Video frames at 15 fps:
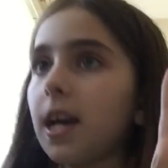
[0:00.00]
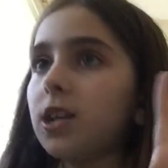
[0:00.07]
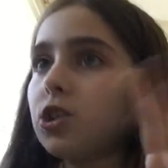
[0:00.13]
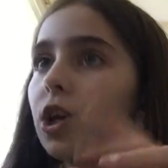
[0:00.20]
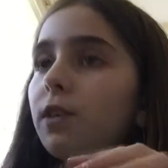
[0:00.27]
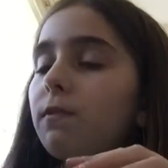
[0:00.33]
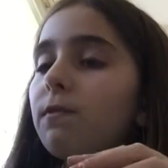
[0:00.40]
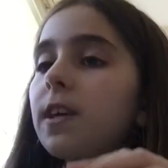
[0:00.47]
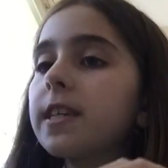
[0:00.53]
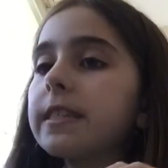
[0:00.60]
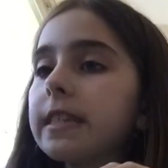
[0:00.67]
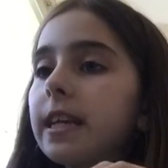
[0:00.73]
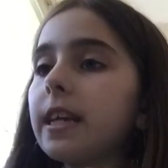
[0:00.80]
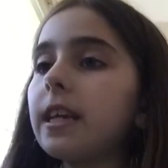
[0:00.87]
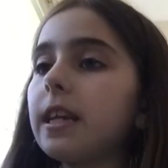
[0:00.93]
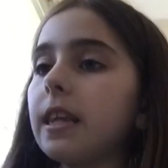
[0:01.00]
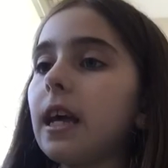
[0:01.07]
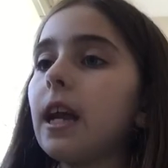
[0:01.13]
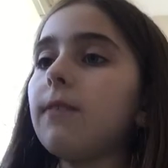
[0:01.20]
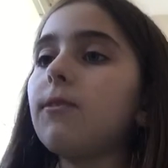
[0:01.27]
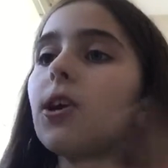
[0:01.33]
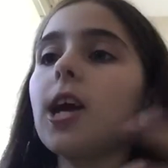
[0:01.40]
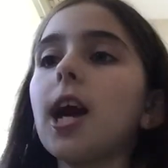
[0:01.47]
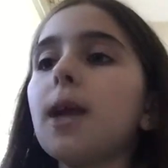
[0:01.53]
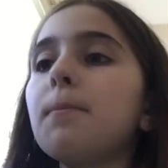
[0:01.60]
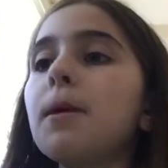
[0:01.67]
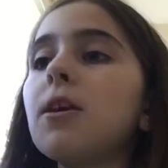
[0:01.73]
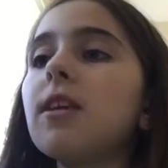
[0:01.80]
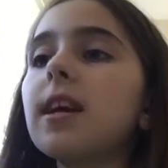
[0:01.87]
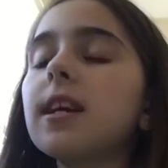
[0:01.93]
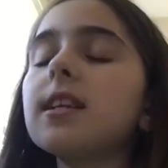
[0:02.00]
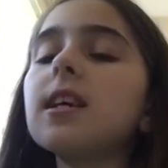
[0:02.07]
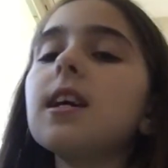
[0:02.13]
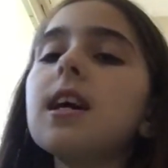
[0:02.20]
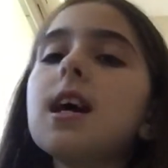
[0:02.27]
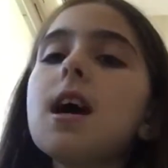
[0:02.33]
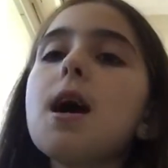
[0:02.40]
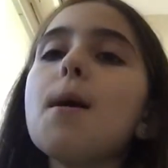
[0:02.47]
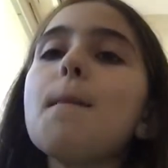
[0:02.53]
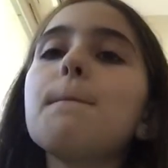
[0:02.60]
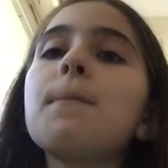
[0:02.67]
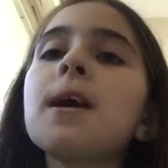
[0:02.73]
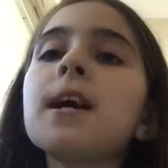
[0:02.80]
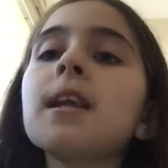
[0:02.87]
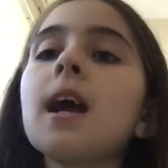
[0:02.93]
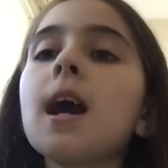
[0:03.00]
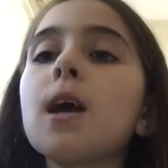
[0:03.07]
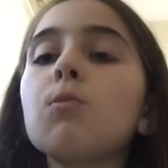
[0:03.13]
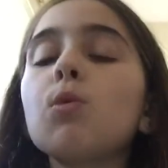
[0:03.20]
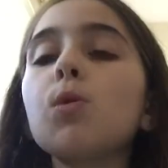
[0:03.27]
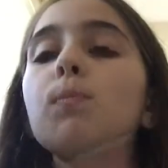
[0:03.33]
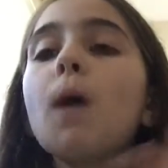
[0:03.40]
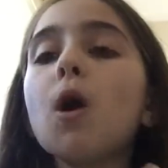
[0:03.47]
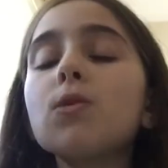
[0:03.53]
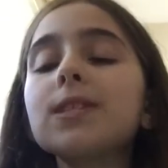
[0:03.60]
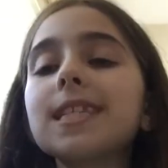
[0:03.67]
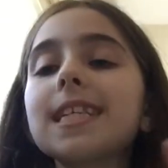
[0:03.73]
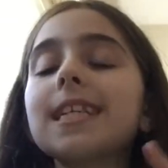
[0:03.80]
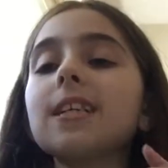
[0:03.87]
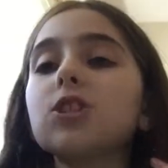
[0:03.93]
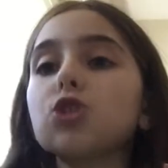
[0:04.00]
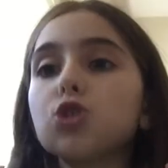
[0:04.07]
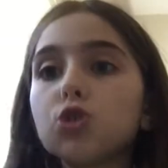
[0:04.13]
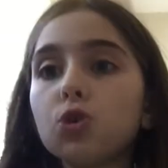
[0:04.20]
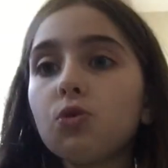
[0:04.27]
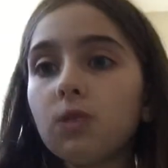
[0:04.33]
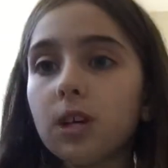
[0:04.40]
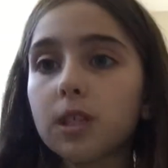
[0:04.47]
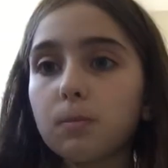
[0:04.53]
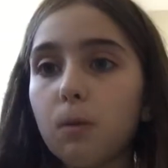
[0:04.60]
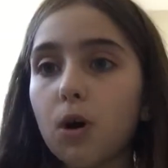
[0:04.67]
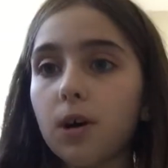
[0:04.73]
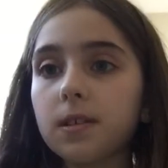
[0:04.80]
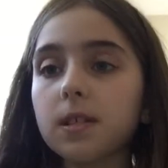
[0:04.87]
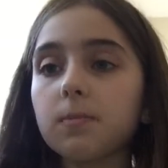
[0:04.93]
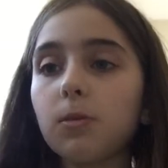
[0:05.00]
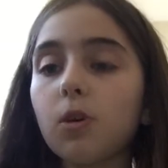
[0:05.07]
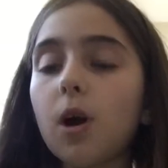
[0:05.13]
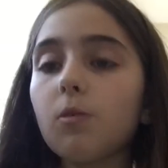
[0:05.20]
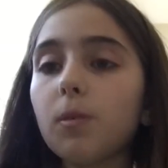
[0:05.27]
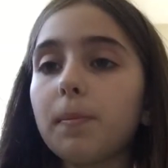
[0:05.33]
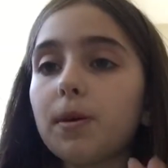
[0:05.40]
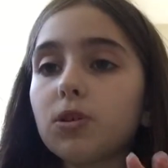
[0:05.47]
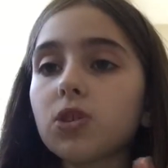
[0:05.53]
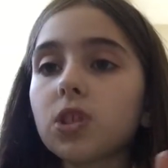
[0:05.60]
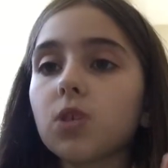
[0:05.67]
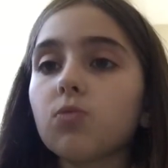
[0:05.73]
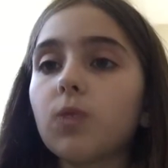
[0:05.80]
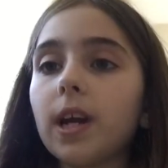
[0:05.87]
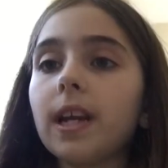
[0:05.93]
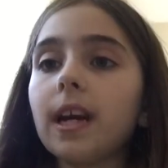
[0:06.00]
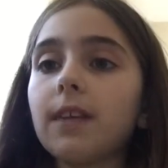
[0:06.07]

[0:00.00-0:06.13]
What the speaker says: try fixing it and then I forget about it. But I will post it as soon as possible. I will post it right